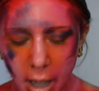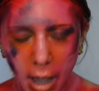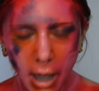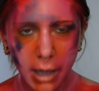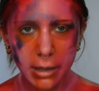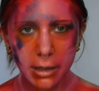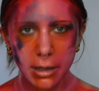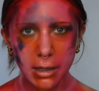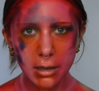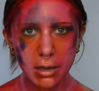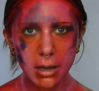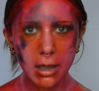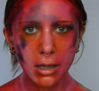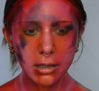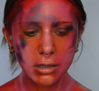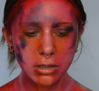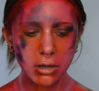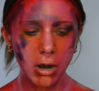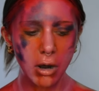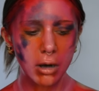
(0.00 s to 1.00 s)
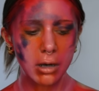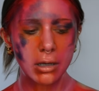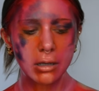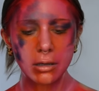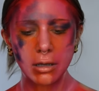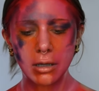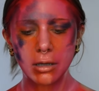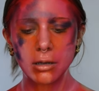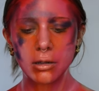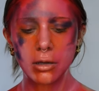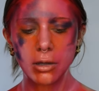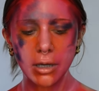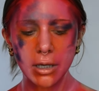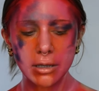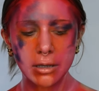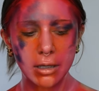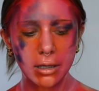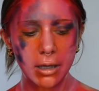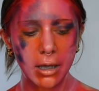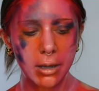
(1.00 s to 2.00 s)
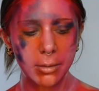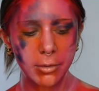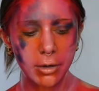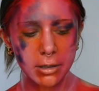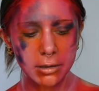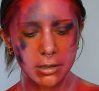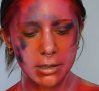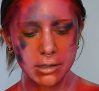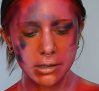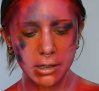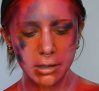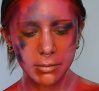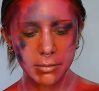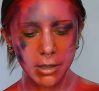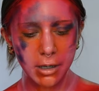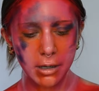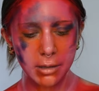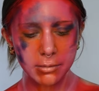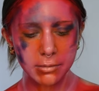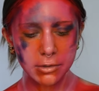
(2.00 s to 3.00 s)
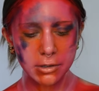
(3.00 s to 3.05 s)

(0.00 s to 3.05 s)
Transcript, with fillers: I can't like talk and like look at the camera at the same time,